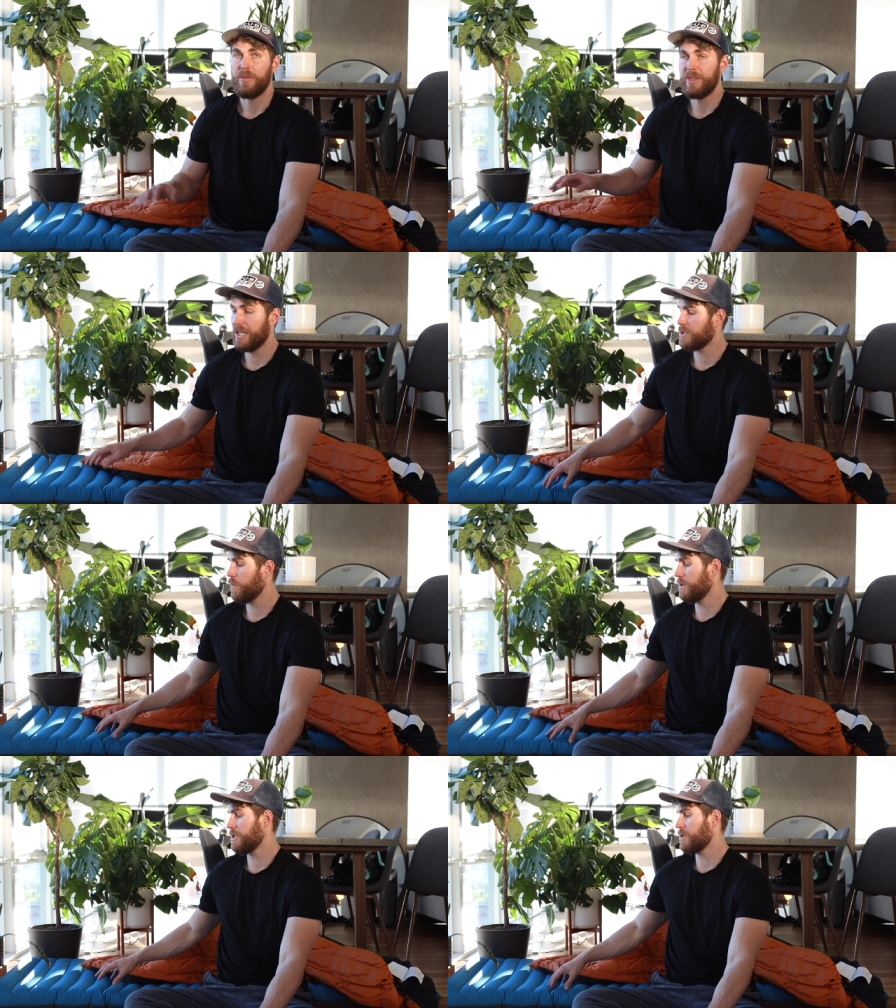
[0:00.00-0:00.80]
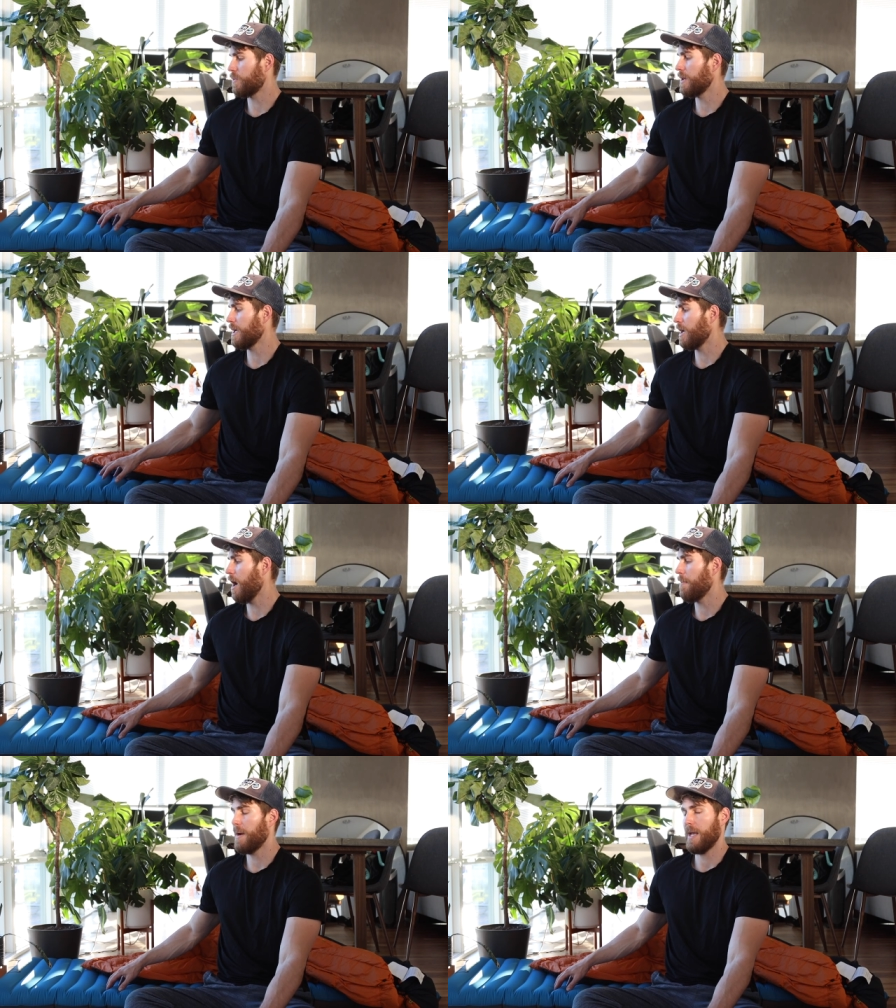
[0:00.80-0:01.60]
This one just really
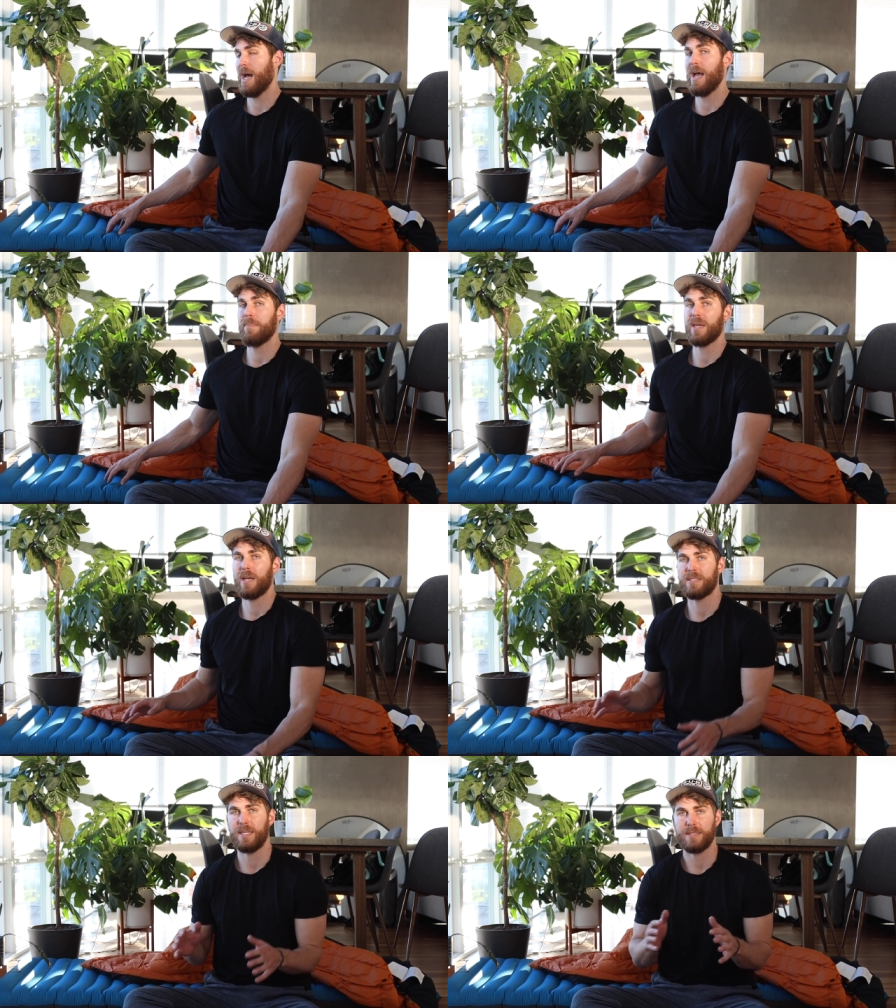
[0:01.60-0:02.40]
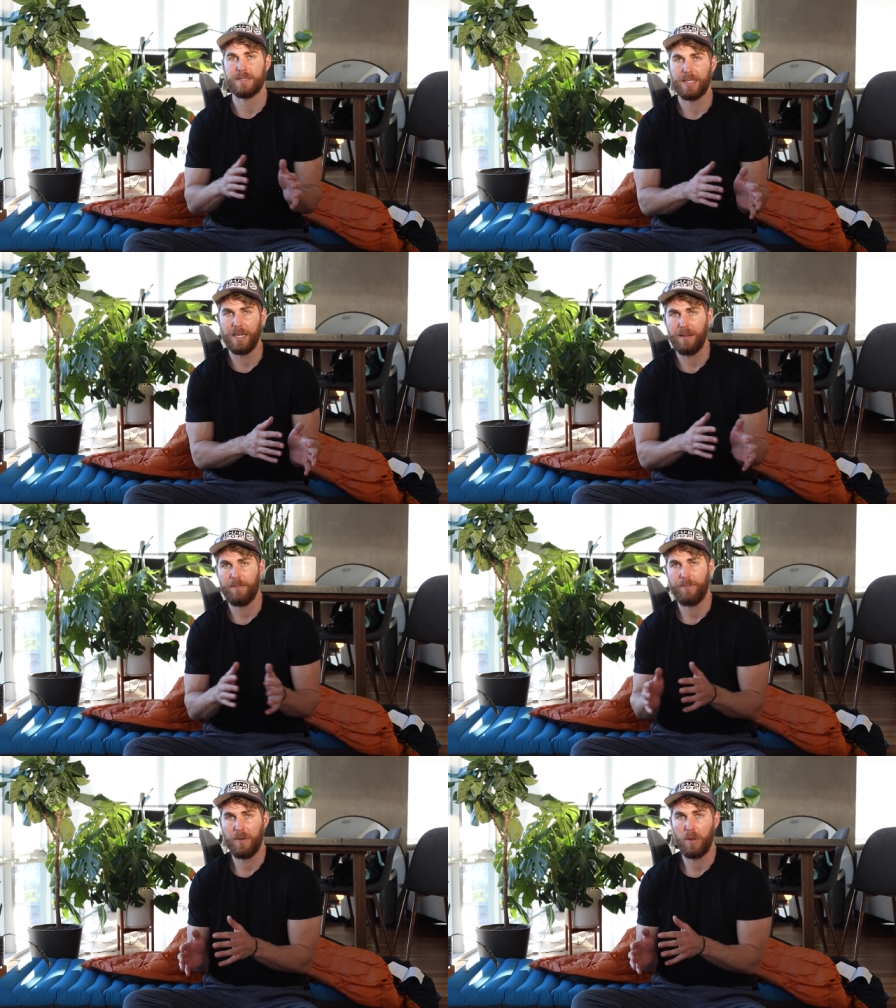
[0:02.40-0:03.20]
caught my eye because it didn't
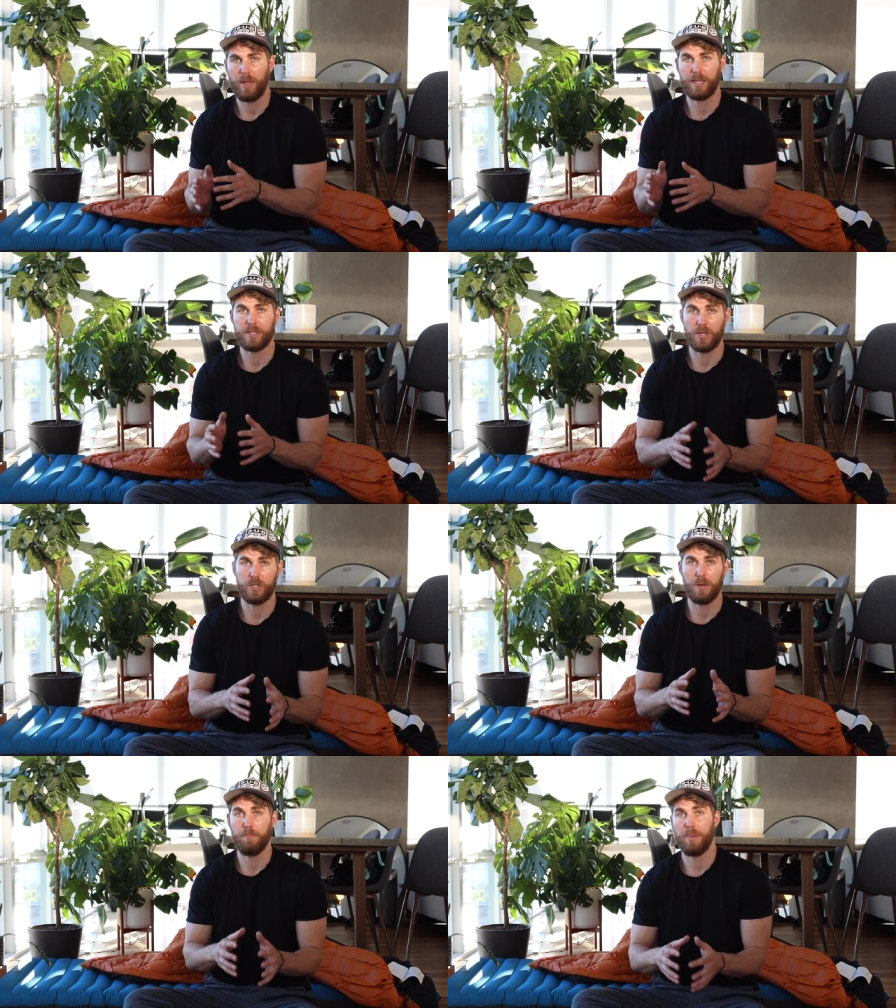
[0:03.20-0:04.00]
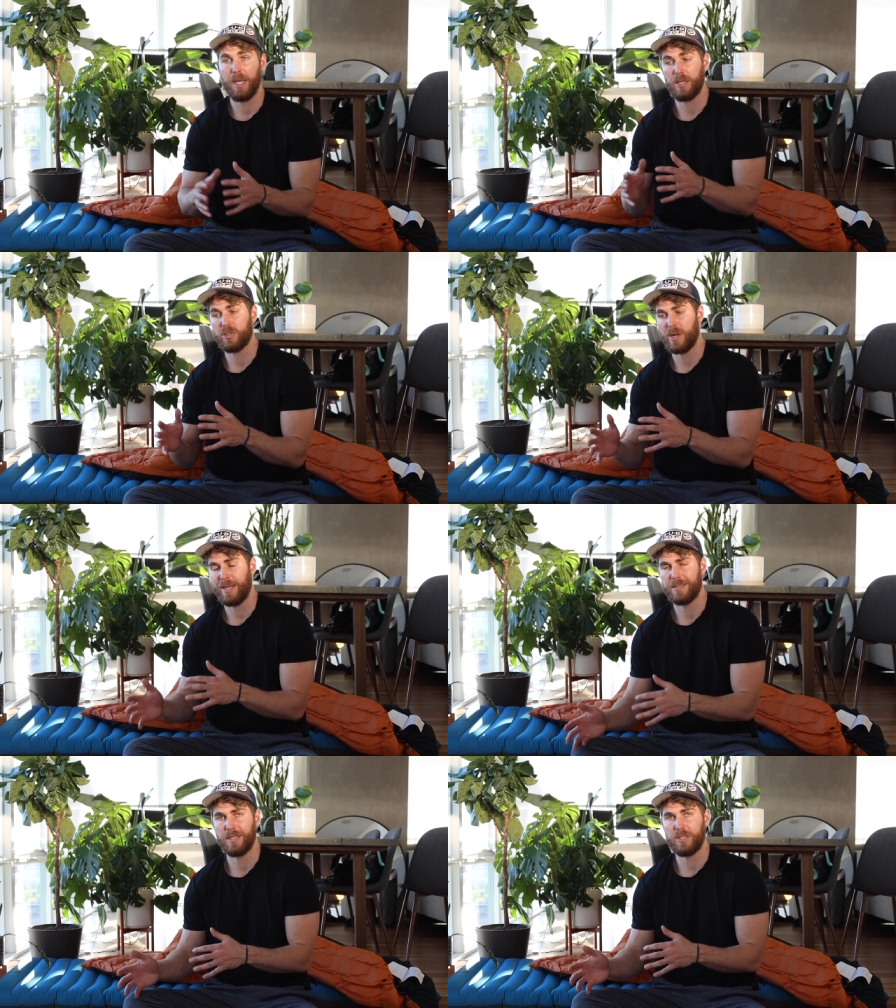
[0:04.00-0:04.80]
feel like such a big
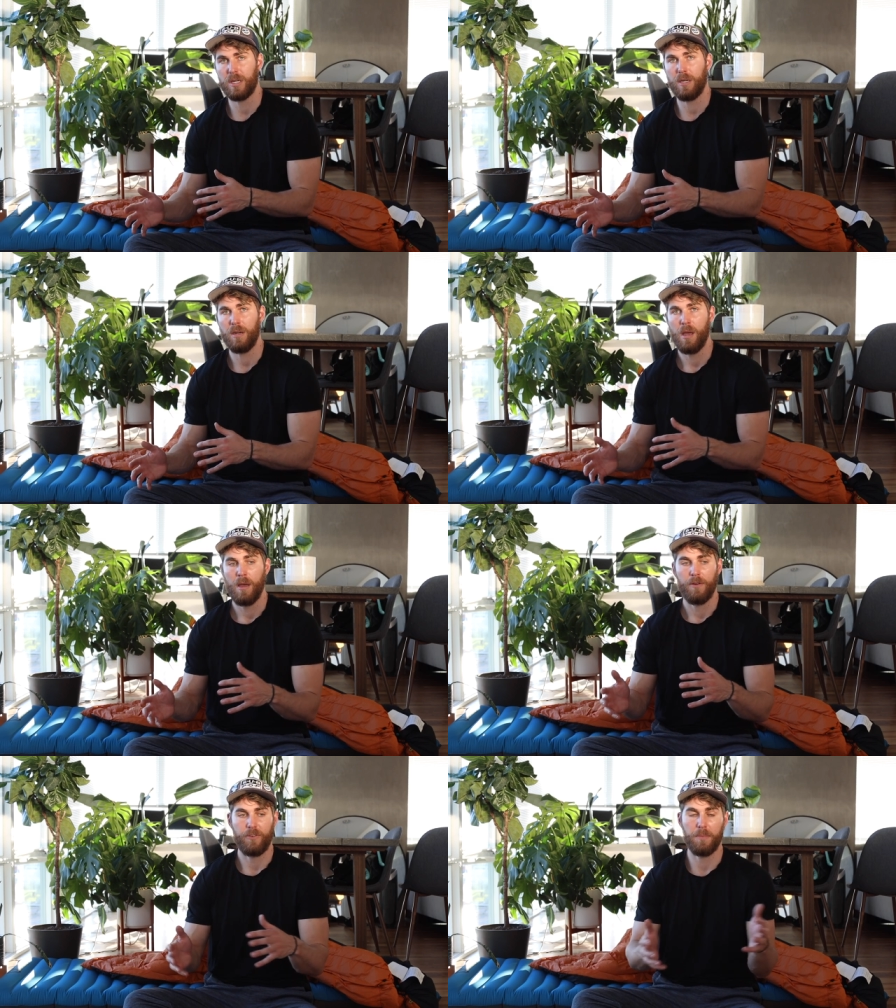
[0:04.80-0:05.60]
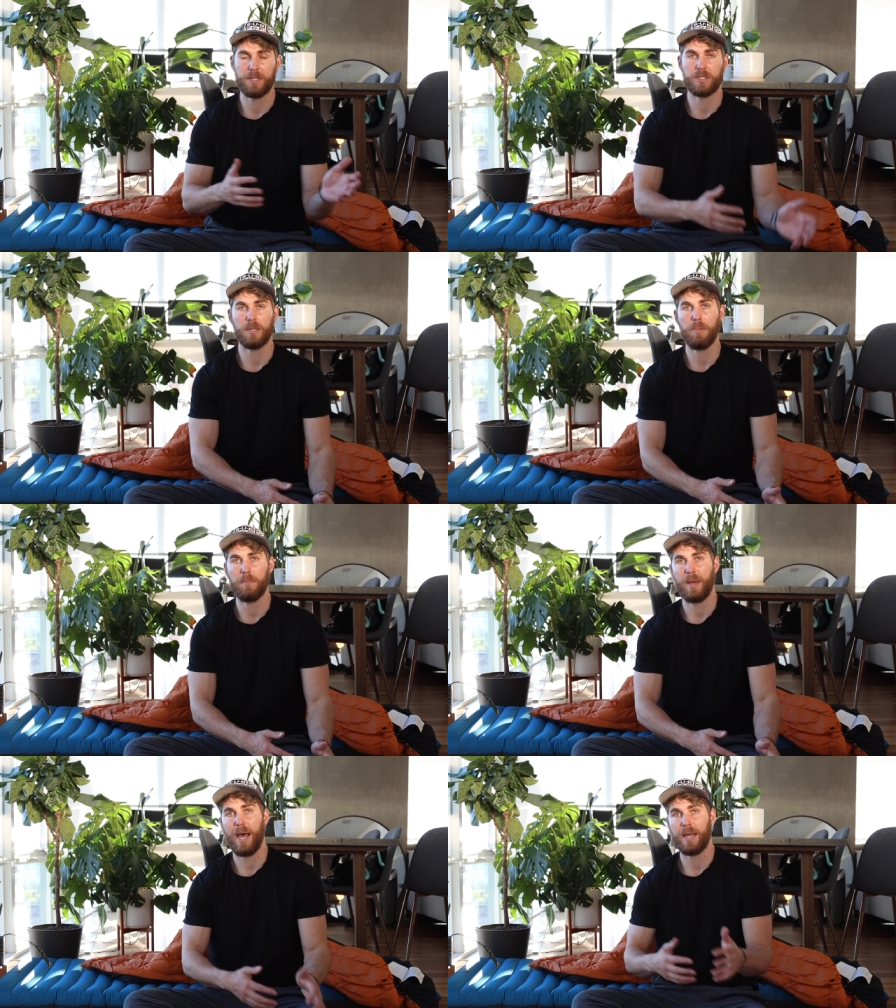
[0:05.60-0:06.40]
transition from a sleeping
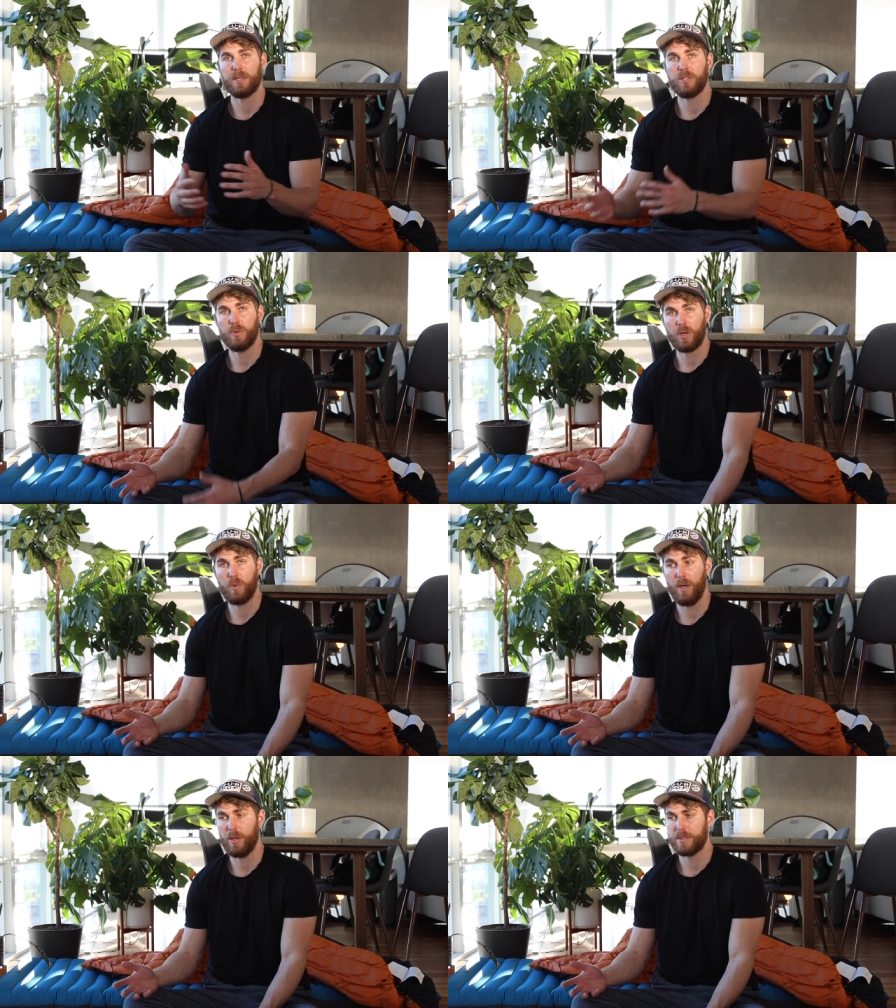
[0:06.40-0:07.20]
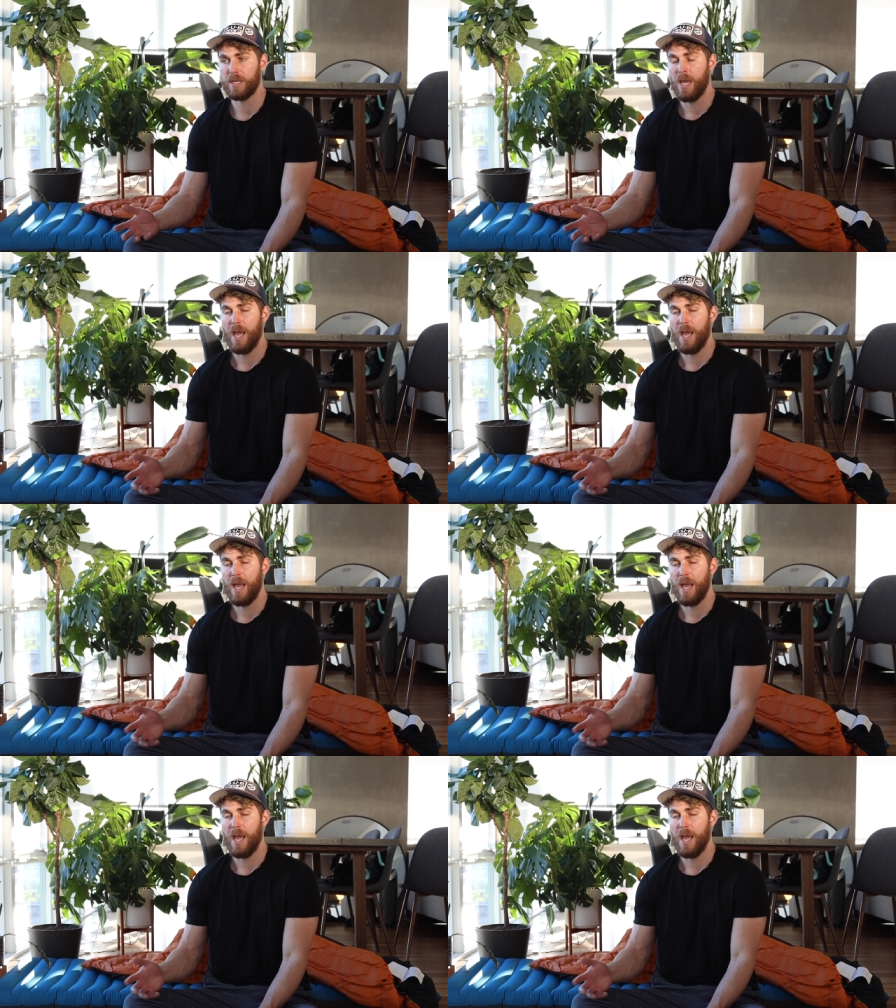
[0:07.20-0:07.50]
bag to a quilt.